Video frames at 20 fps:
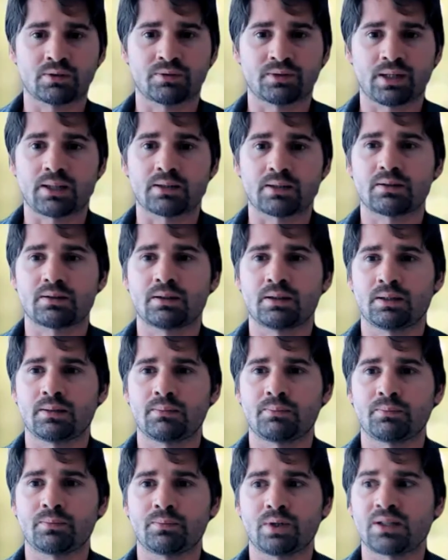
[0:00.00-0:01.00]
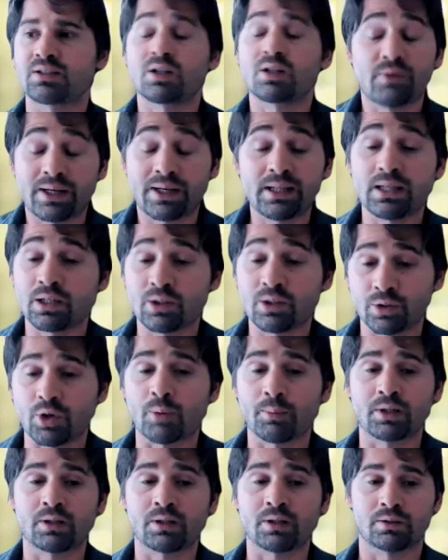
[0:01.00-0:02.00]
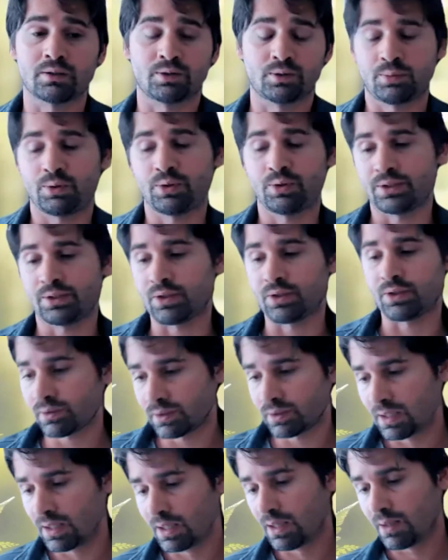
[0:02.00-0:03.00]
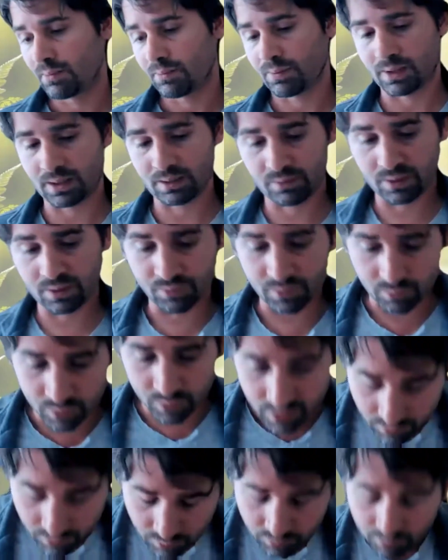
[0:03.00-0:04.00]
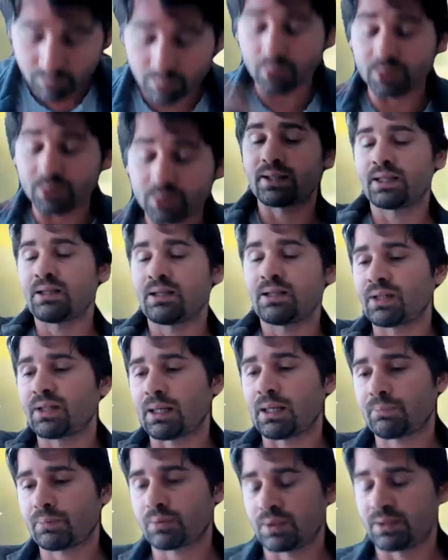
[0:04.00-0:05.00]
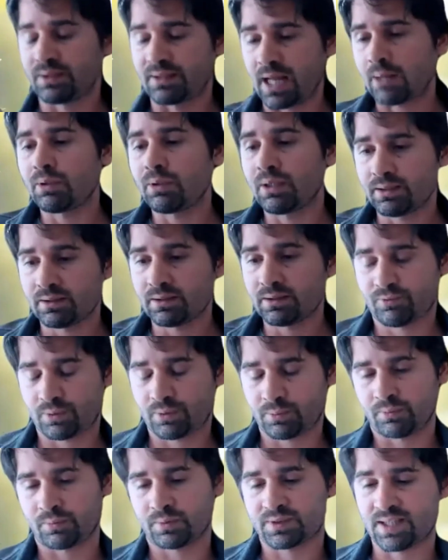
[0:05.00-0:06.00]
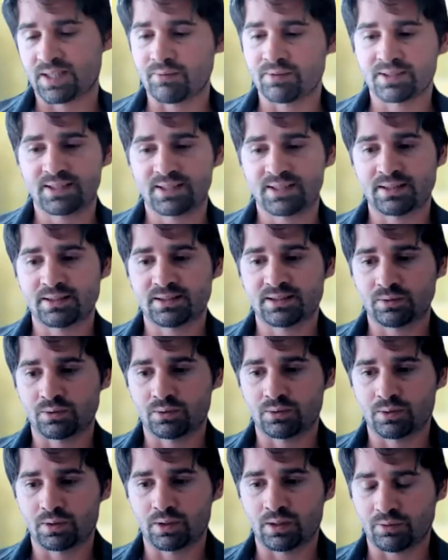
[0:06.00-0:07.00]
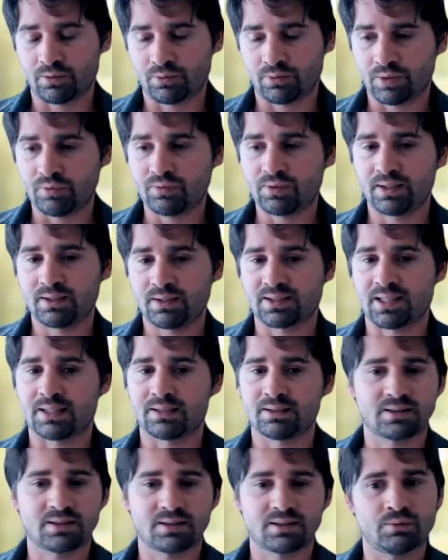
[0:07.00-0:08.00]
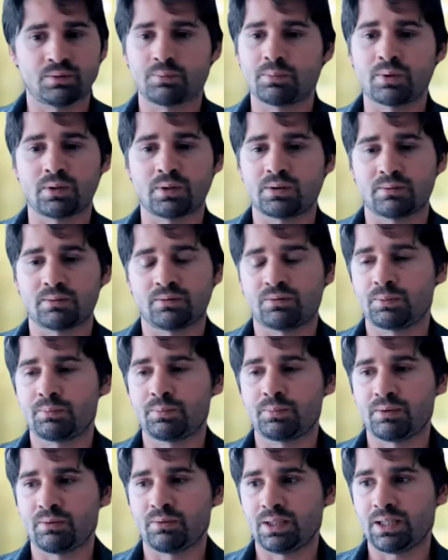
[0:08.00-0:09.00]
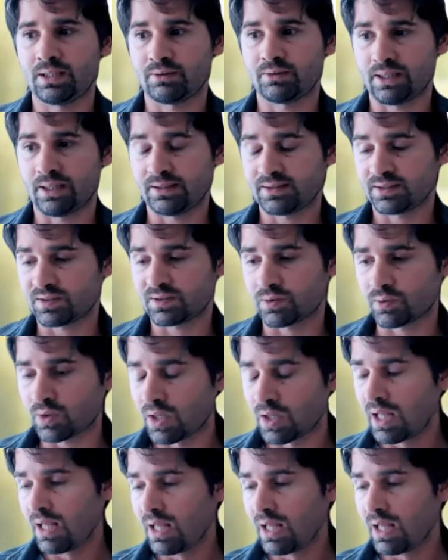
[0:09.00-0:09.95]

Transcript: of that. It's already economical to put it on, but if you would put that even up and double it from 7 cents to 15 cents, it would be really crazy. So